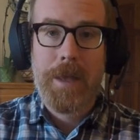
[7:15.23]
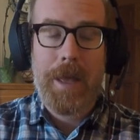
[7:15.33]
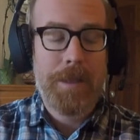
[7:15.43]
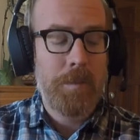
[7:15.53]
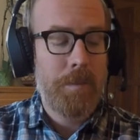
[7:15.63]

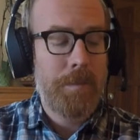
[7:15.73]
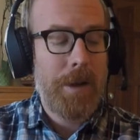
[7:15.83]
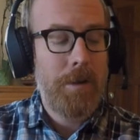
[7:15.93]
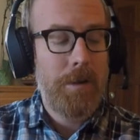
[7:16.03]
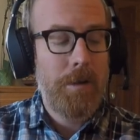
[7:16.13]
And the
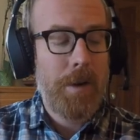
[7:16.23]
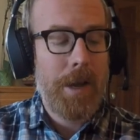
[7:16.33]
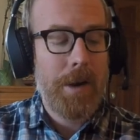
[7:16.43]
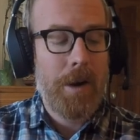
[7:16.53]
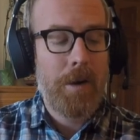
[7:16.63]
better you
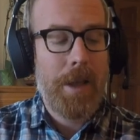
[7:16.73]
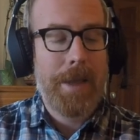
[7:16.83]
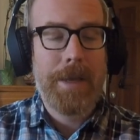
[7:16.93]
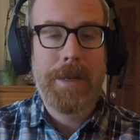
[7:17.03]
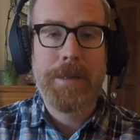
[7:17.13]
are
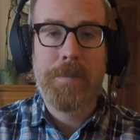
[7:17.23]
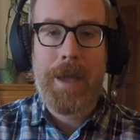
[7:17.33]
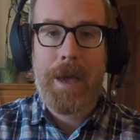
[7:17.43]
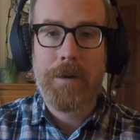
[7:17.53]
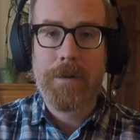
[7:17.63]
at getting the
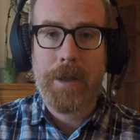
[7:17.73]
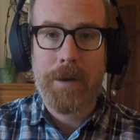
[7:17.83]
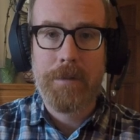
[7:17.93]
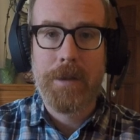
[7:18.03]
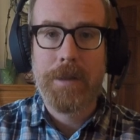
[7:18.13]
pattern
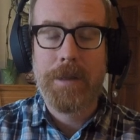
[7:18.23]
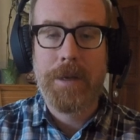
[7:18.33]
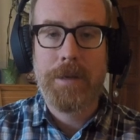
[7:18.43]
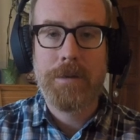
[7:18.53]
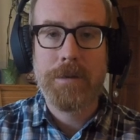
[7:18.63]
down, the
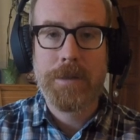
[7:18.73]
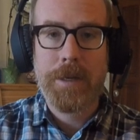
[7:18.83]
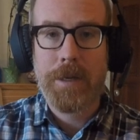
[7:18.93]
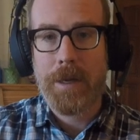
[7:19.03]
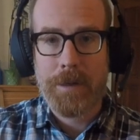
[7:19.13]
easier it's
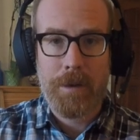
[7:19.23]
going to get.